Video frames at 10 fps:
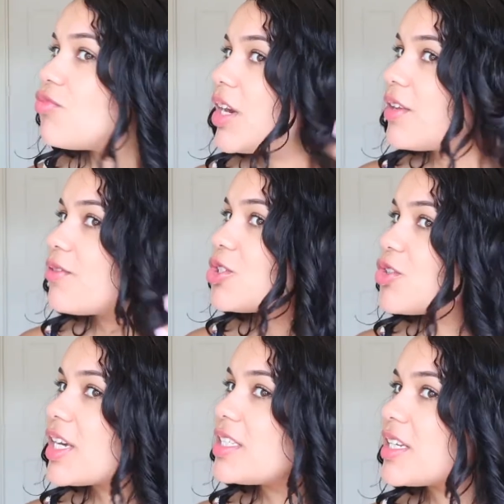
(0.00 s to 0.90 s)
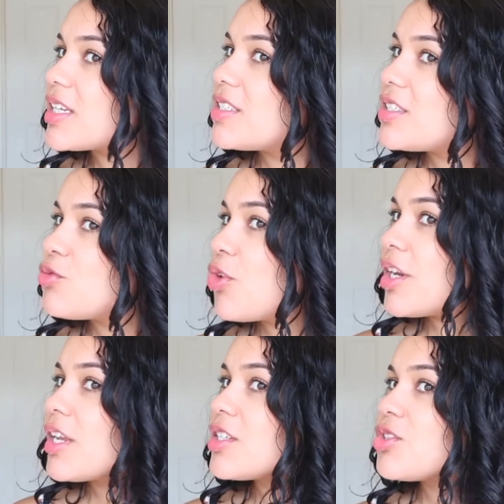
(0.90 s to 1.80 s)
really frustrating because it's
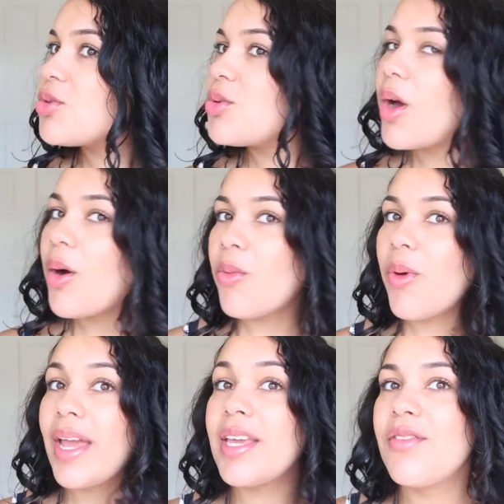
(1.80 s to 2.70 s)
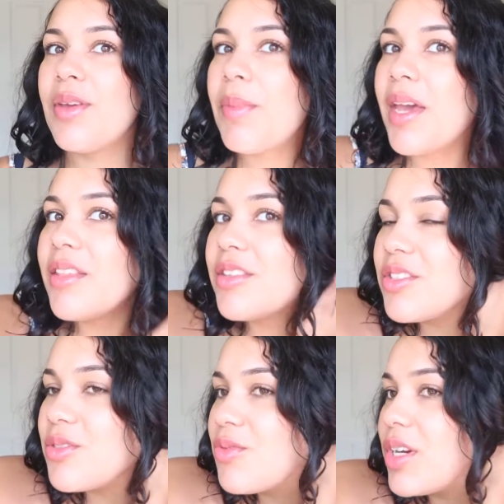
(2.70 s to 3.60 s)
right next to a wavy bit that
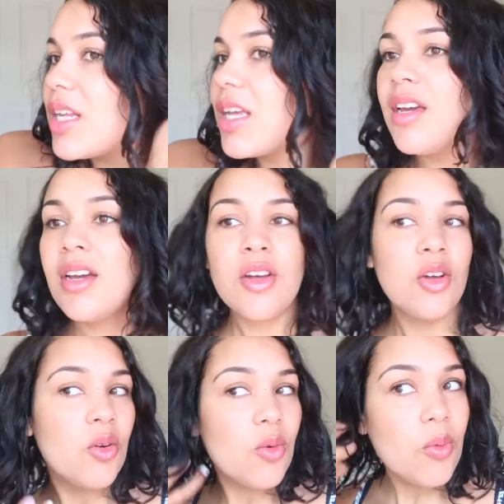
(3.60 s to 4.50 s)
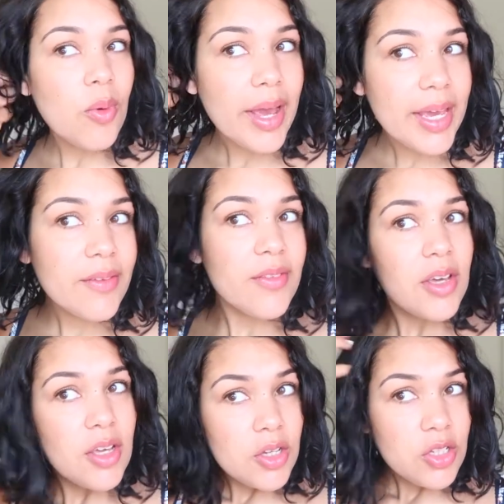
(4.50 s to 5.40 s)
doesn't really wave.
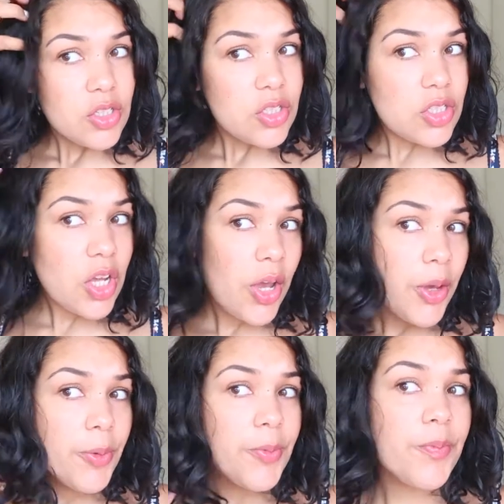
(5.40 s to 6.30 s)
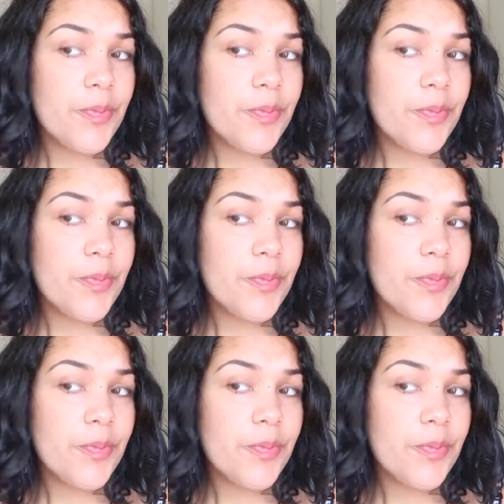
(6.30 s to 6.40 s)
So